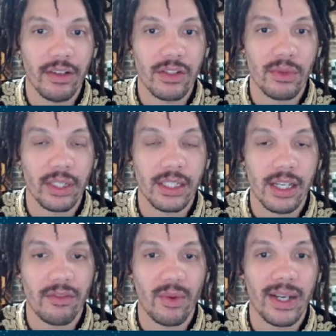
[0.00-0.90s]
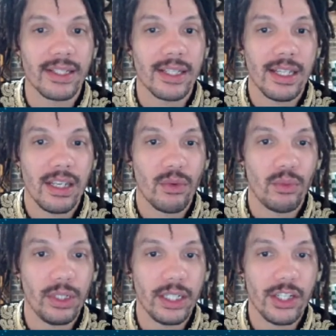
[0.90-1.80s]
It's really tough. White's
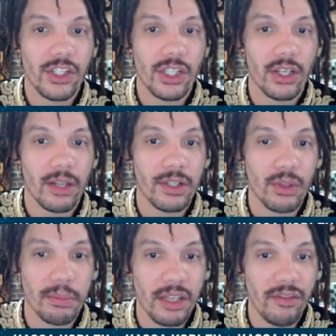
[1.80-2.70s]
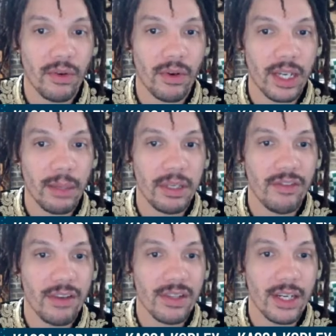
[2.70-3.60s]
really just chilling on this. So b4, okay,
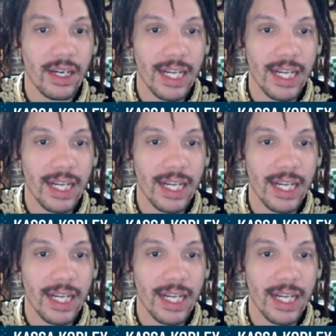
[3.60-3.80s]
b5 is knight.